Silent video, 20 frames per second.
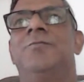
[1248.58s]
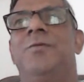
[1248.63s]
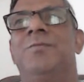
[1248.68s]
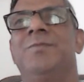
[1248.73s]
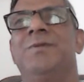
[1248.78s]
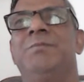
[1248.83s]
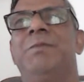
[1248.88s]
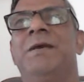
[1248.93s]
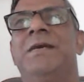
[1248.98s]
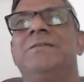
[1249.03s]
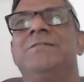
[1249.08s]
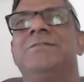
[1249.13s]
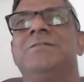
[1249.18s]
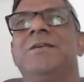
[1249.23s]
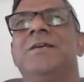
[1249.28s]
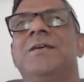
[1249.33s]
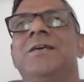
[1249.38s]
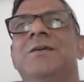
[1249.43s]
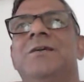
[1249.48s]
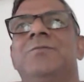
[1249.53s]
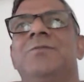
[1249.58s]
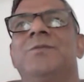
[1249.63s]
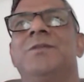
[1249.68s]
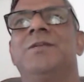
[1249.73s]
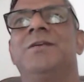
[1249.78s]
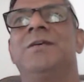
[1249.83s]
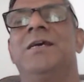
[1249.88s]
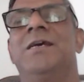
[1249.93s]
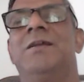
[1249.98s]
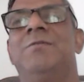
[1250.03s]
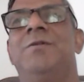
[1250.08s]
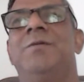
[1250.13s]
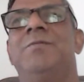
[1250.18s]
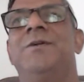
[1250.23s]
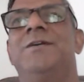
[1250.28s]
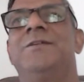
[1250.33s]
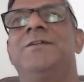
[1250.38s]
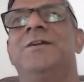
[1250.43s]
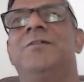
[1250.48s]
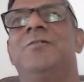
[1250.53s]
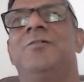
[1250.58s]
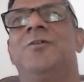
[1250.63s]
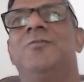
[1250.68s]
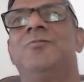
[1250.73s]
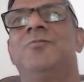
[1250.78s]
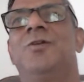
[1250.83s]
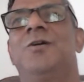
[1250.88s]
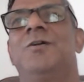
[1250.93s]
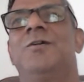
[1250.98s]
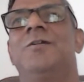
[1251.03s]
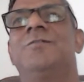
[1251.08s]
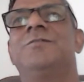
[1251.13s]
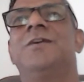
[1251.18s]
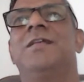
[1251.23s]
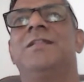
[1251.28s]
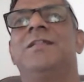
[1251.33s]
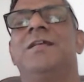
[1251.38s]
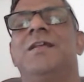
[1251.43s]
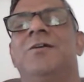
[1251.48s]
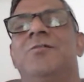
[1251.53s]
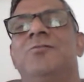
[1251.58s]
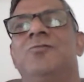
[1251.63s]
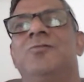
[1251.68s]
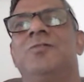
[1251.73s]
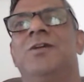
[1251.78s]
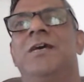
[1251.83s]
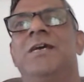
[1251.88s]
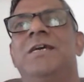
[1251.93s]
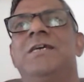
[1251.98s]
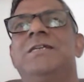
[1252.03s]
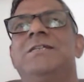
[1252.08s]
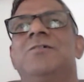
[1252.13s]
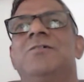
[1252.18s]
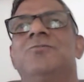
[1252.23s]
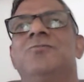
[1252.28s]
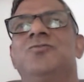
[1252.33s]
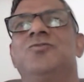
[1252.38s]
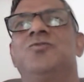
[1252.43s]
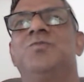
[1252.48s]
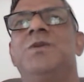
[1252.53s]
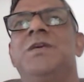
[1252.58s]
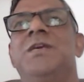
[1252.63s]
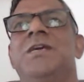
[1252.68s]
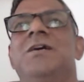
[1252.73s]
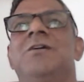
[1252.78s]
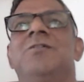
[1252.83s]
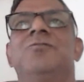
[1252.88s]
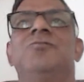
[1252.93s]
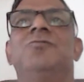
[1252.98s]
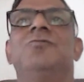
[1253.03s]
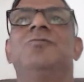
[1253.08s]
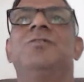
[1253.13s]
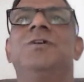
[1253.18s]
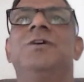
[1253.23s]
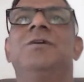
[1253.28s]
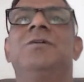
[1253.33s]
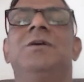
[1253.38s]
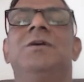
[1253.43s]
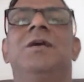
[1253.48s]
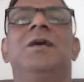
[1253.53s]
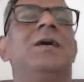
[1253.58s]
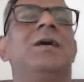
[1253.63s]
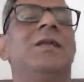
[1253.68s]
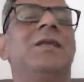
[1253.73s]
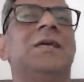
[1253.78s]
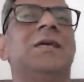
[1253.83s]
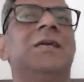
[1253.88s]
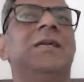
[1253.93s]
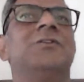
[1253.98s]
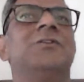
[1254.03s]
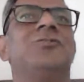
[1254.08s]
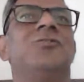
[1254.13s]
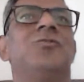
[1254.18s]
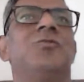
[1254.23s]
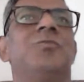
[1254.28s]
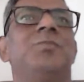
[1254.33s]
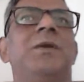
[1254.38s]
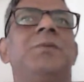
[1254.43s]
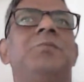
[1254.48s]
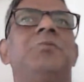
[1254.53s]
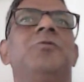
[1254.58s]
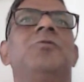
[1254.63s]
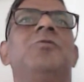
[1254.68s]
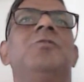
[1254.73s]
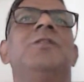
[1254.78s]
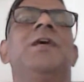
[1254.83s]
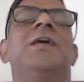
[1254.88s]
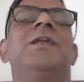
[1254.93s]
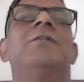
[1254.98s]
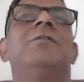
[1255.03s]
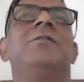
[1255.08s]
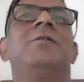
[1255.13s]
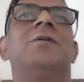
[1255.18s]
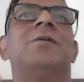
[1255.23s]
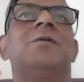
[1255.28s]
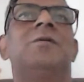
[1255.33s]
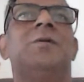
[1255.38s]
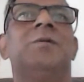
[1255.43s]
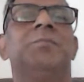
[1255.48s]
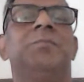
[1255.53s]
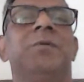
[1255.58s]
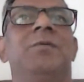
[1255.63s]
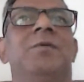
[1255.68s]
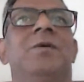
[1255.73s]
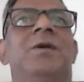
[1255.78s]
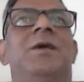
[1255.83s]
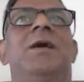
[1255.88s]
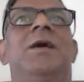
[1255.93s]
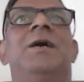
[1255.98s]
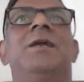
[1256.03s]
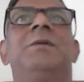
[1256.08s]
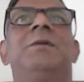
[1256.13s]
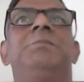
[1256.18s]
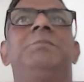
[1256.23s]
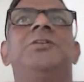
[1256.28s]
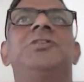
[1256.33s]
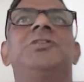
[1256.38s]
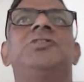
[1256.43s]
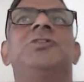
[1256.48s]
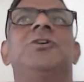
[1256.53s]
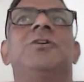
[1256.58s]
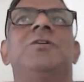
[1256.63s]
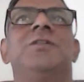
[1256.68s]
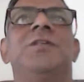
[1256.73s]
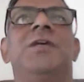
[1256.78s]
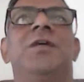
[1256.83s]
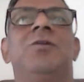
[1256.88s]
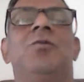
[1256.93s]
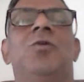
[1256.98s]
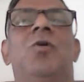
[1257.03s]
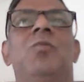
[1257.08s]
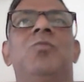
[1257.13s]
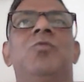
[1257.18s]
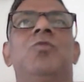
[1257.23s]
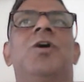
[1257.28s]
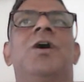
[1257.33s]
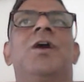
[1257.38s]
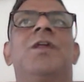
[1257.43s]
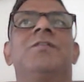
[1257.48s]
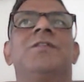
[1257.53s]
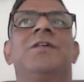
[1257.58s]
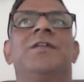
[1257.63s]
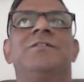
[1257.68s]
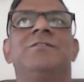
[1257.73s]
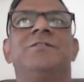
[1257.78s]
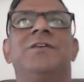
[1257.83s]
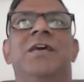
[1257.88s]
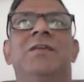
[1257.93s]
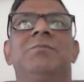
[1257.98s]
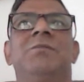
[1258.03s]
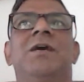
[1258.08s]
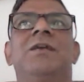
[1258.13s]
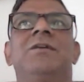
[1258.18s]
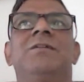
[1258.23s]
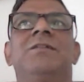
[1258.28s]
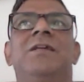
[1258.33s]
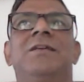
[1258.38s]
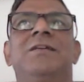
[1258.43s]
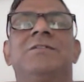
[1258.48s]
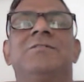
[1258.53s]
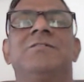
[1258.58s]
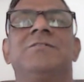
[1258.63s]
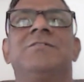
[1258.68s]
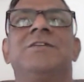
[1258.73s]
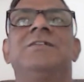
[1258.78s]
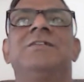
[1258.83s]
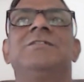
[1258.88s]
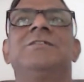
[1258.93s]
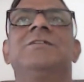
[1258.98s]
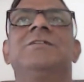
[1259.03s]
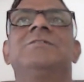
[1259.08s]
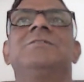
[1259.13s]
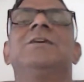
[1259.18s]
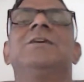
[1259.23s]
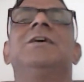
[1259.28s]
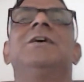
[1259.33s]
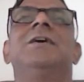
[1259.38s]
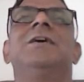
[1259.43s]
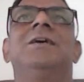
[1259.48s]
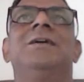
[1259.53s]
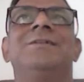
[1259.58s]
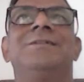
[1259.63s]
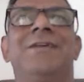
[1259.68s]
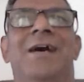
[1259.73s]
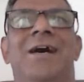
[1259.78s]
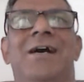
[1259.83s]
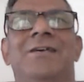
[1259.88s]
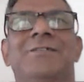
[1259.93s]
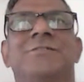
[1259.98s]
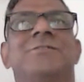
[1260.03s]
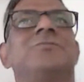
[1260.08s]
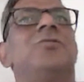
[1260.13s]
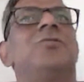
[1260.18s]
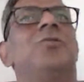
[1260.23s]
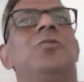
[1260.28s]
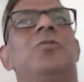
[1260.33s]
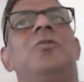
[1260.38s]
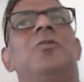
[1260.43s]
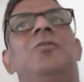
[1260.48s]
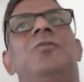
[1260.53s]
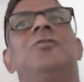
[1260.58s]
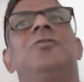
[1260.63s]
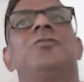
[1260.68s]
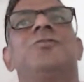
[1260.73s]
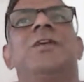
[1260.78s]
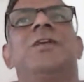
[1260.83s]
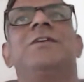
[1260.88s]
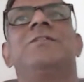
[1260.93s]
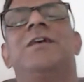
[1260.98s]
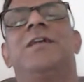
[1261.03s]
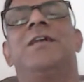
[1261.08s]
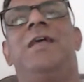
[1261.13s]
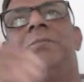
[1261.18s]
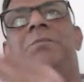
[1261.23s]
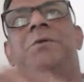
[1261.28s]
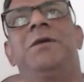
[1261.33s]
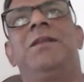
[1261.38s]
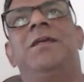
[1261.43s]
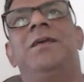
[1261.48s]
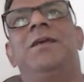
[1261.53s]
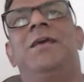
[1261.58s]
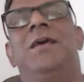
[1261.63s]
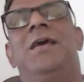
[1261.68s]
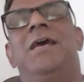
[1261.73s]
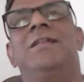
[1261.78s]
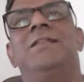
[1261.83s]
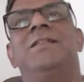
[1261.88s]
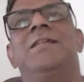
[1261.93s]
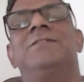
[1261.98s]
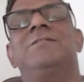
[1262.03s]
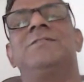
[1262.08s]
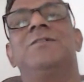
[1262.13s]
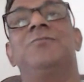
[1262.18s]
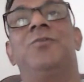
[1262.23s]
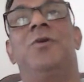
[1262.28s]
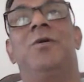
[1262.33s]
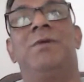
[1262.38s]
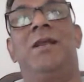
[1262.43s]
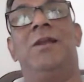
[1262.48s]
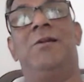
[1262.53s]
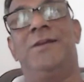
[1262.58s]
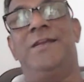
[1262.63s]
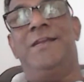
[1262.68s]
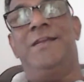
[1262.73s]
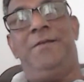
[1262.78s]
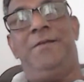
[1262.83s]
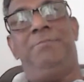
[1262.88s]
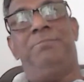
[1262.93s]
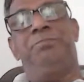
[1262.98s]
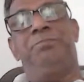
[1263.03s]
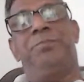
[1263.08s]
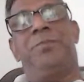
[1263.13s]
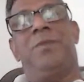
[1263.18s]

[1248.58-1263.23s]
from the basic, from the alphabet and onwards, and then how to write, how to speak, how to read, listen to people, then repetition, then homework, then assignment, then exercises, tasks, all those things that happen, and that's a formal learning.